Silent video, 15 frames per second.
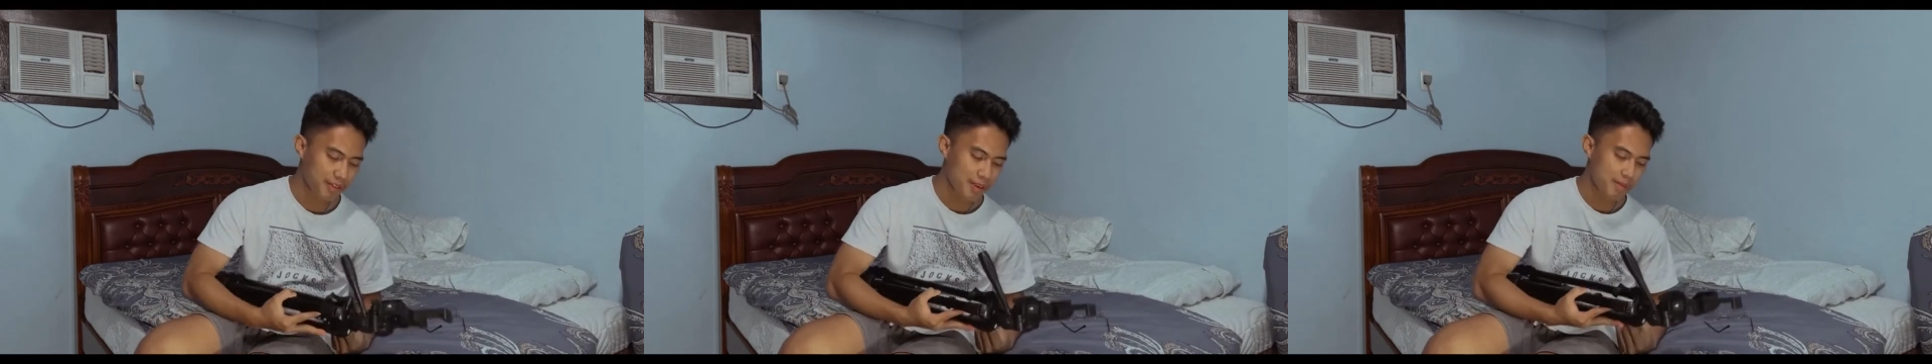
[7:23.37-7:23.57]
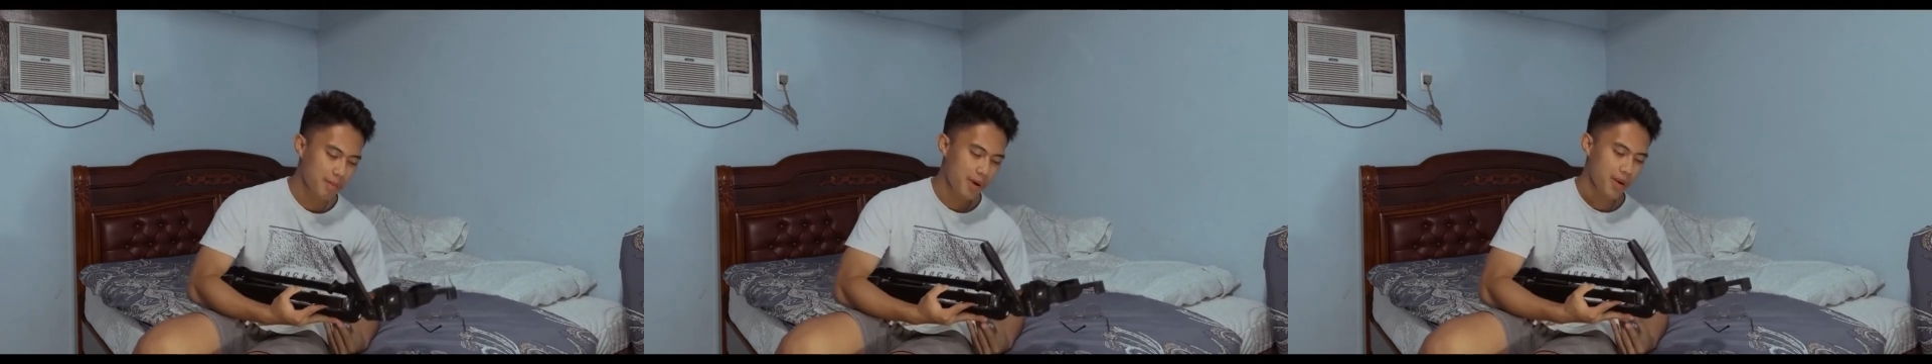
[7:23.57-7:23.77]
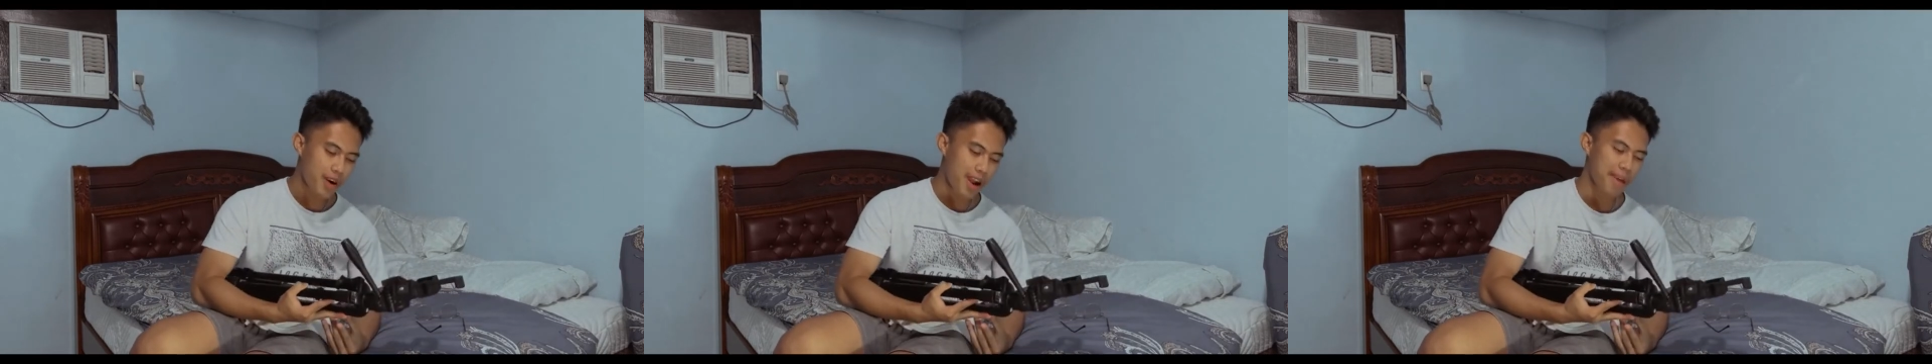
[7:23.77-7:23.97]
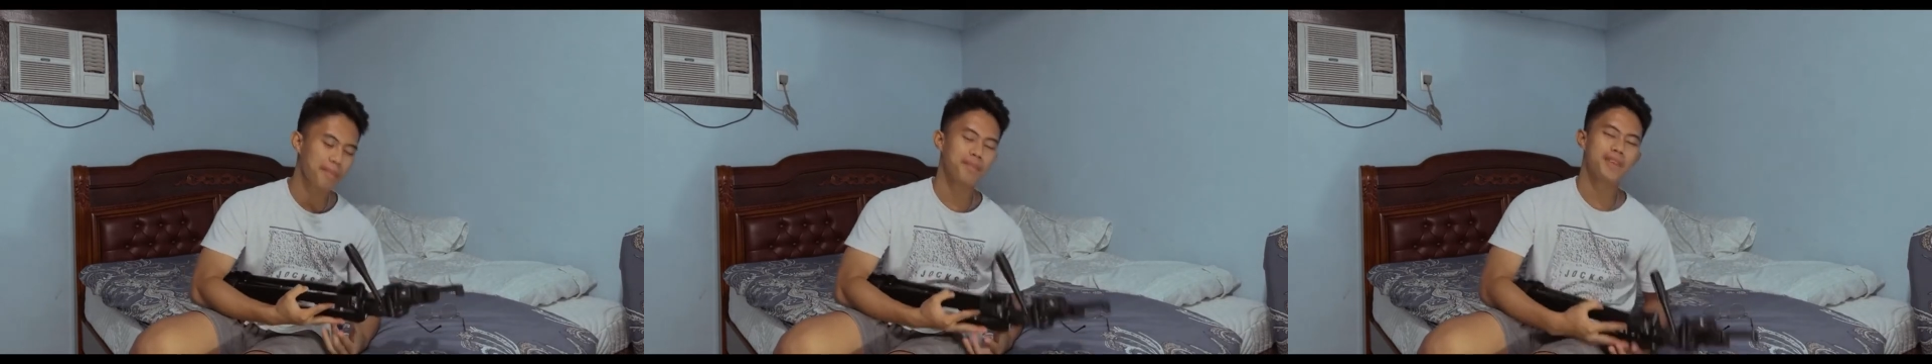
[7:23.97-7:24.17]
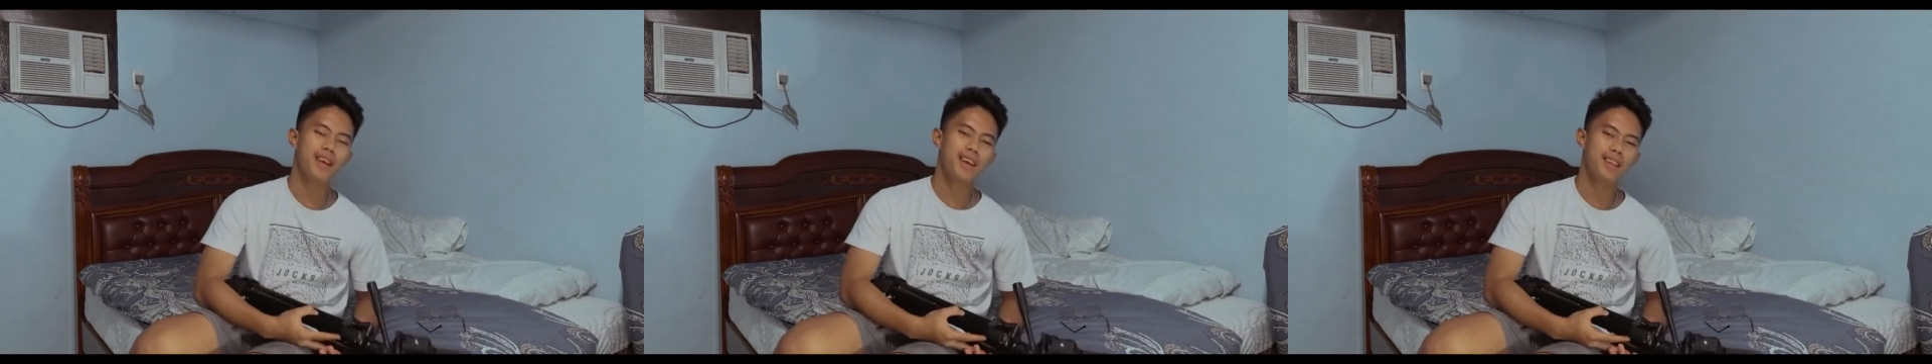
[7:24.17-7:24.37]
for more
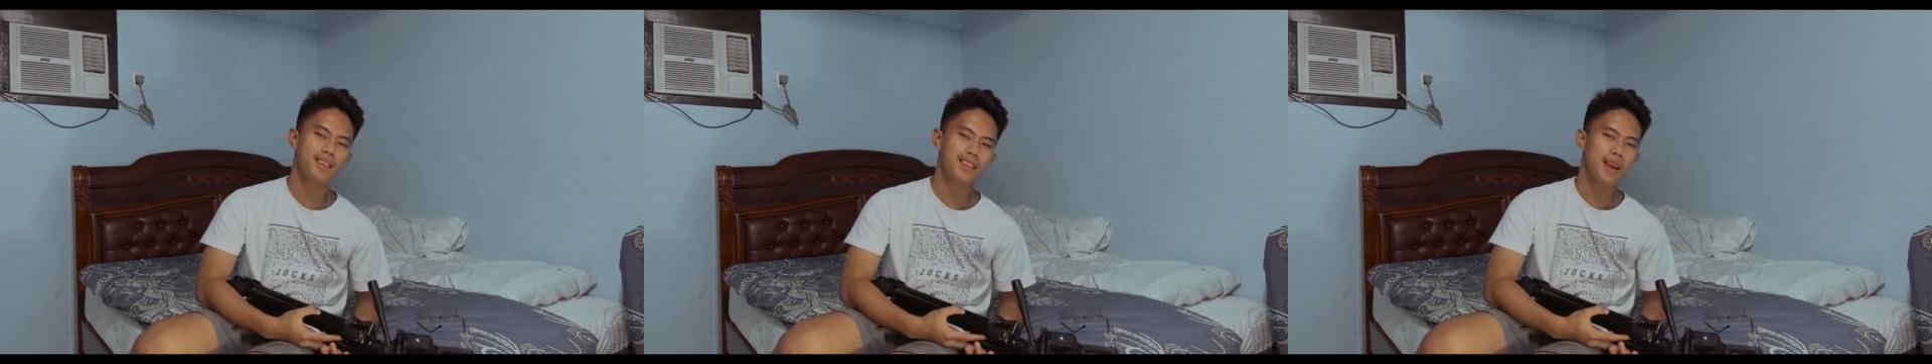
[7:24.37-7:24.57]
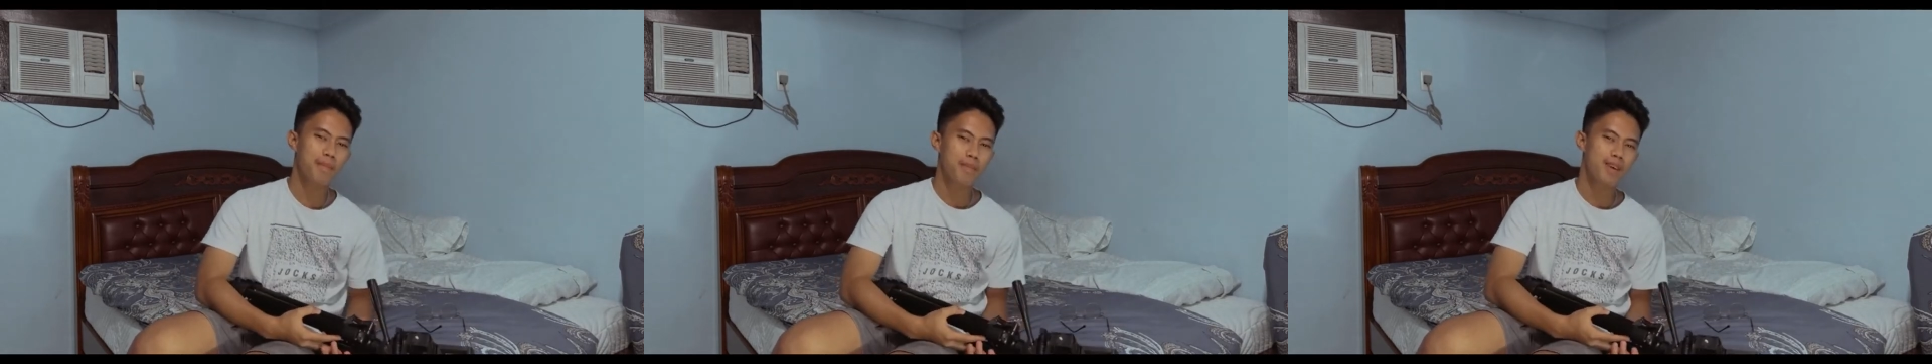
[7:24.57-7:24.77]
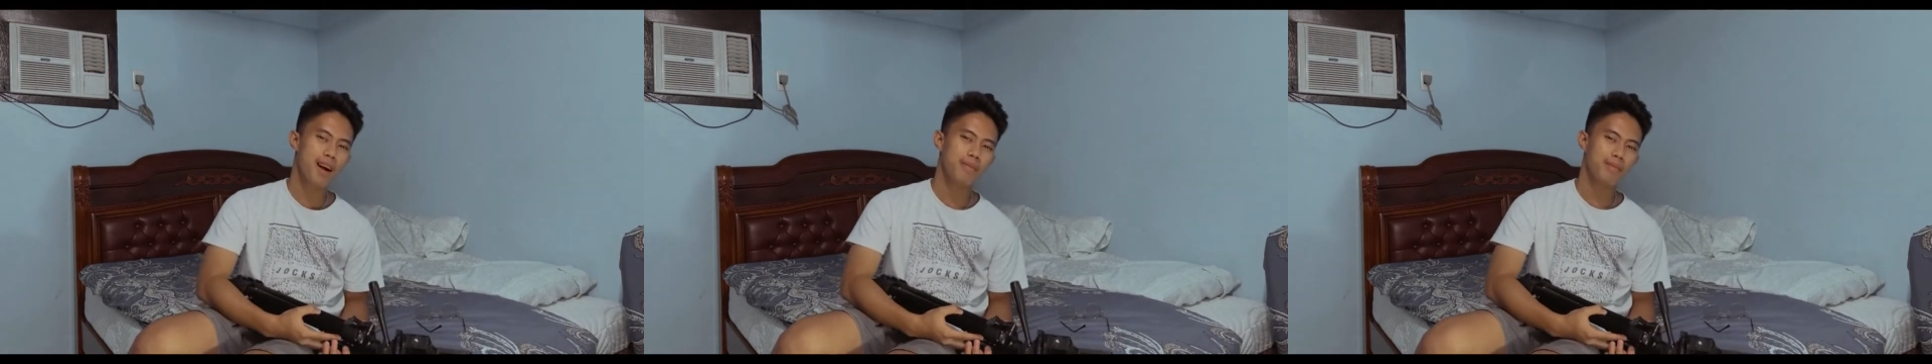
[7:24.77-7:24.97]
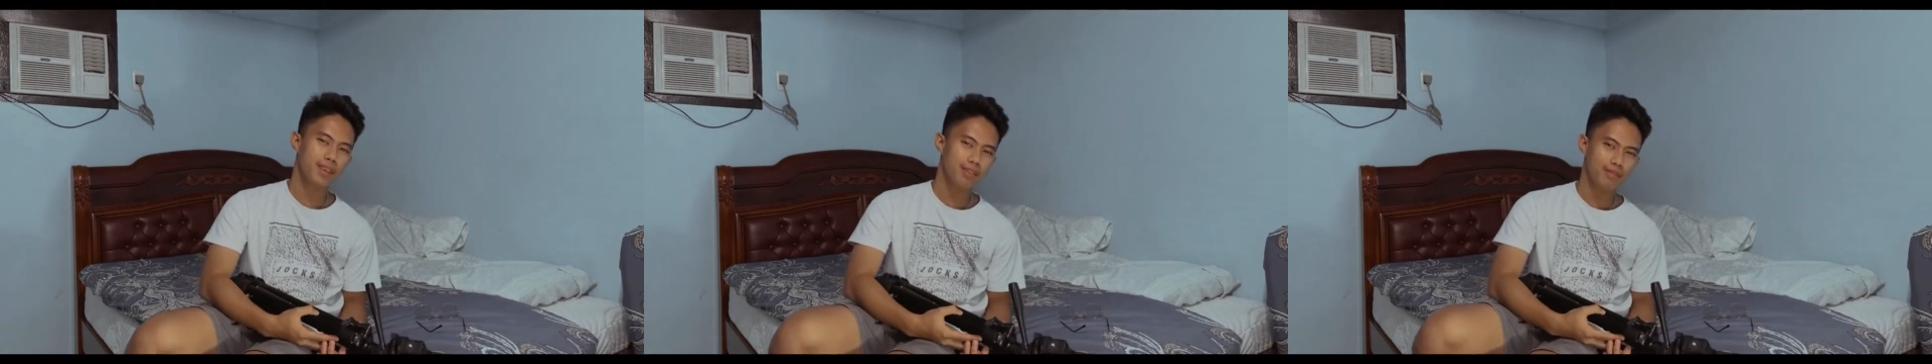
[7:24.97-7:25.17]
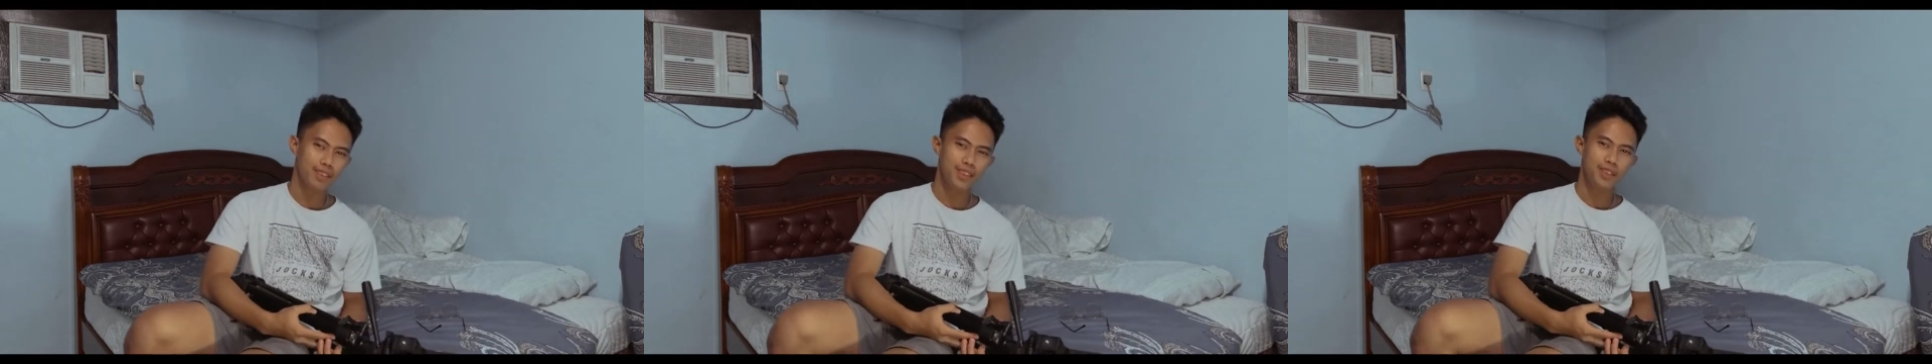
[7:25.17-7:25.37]
updates sa
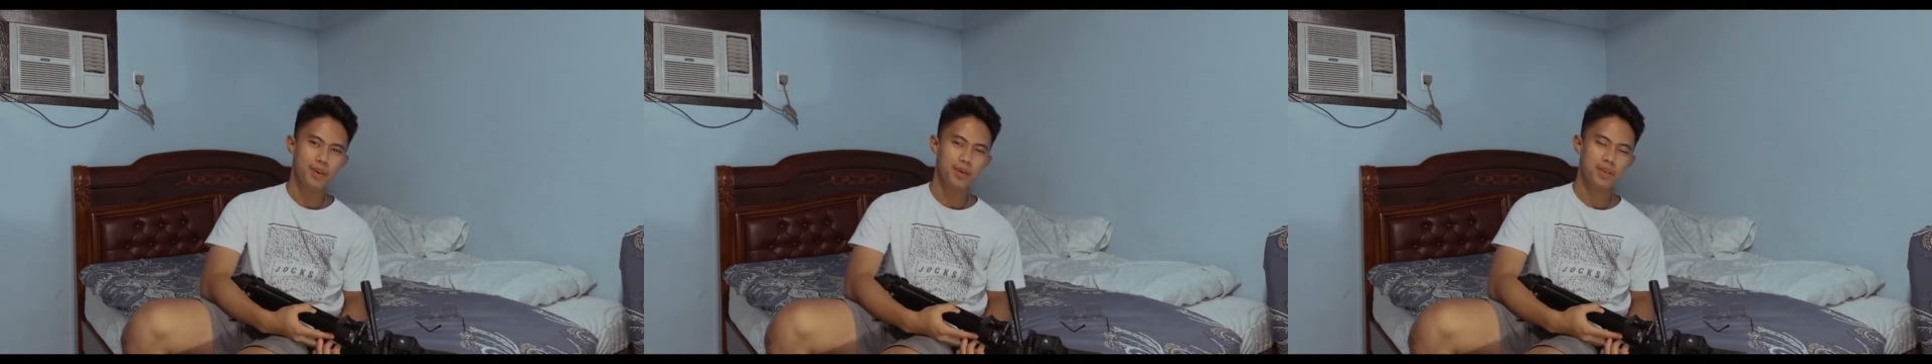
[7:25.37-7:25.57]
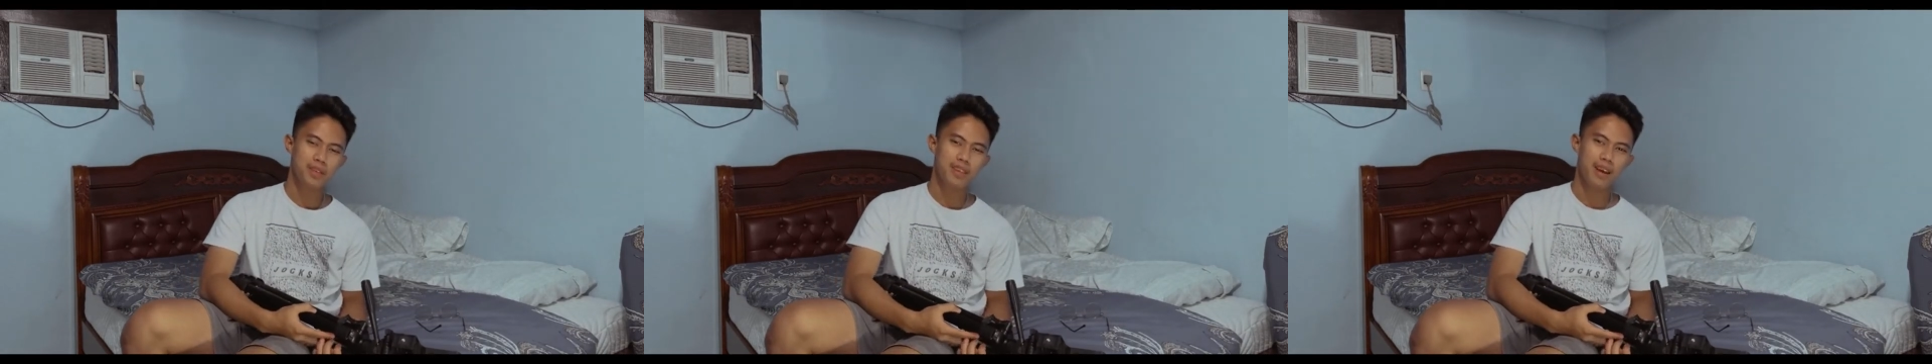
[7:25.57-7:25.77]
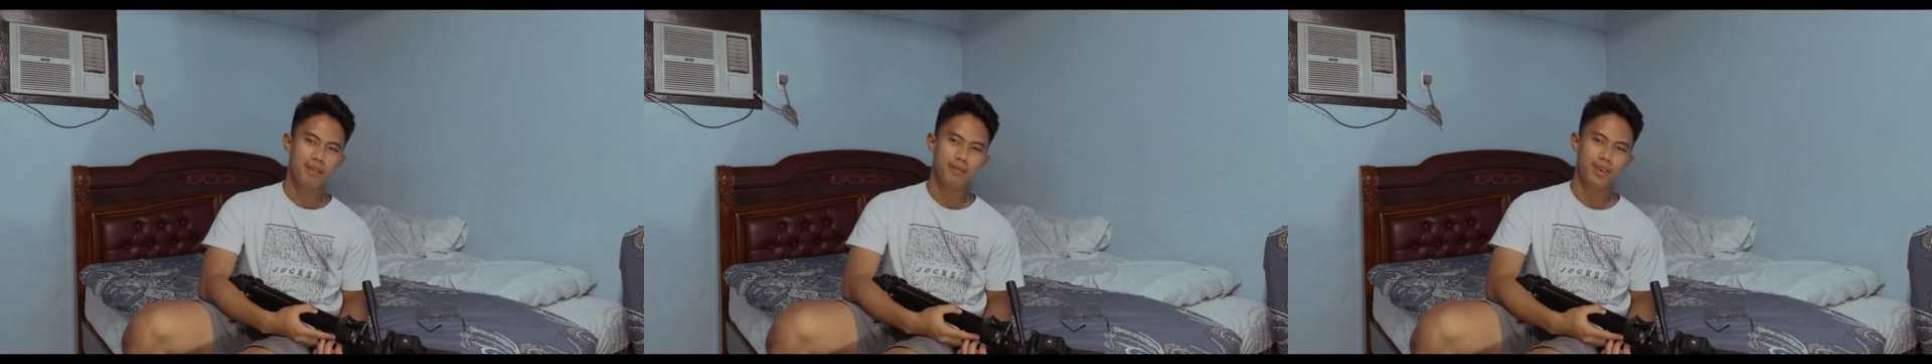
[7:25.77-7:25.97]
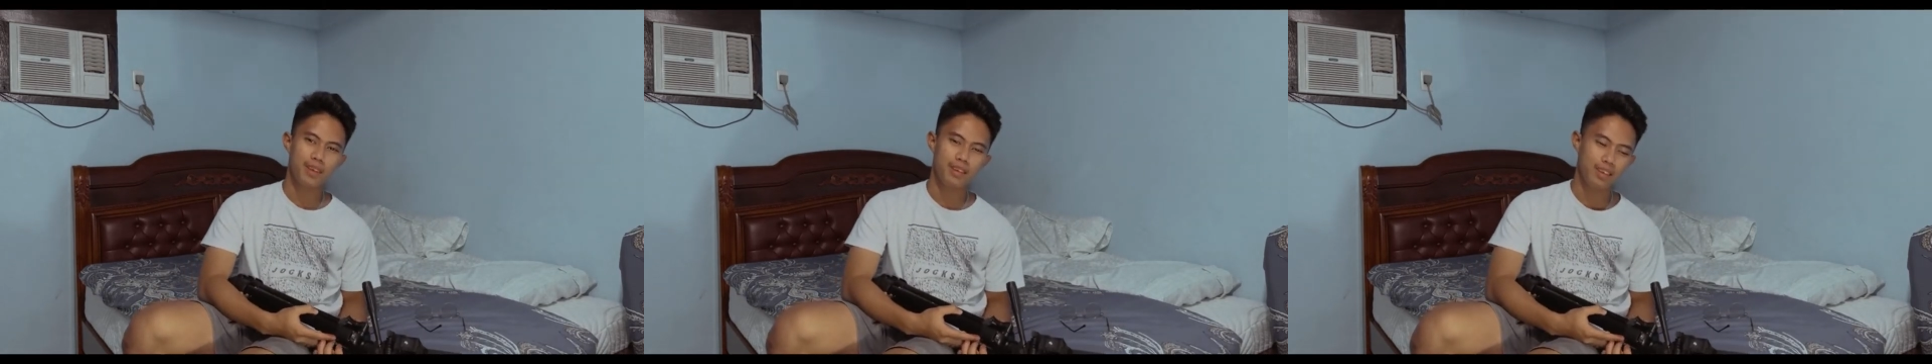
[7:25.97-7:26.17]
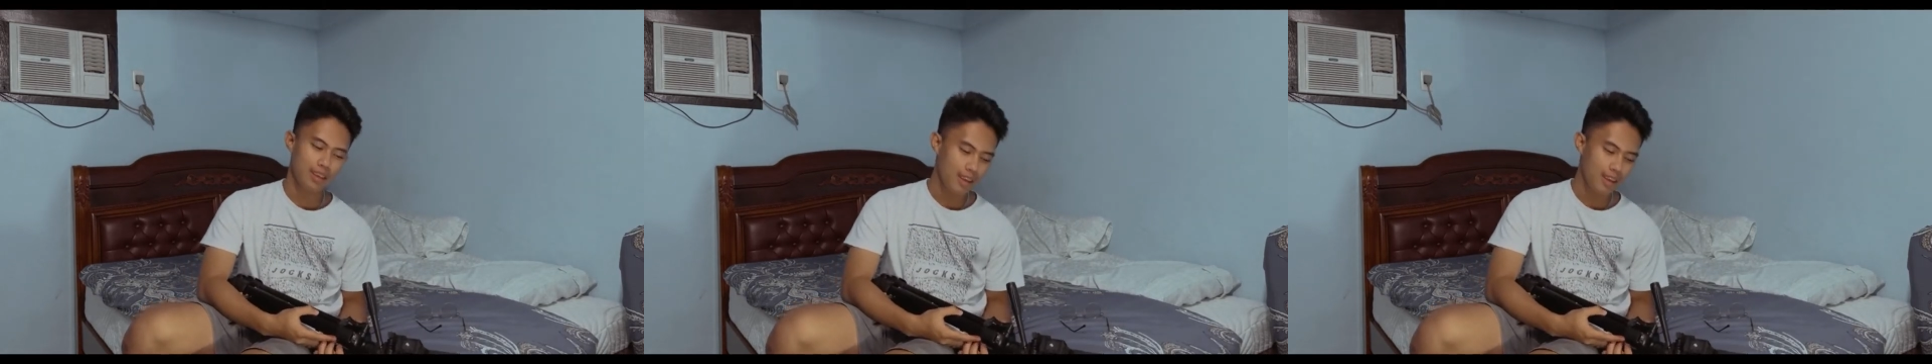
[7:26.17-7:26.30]
upcoming videos namin.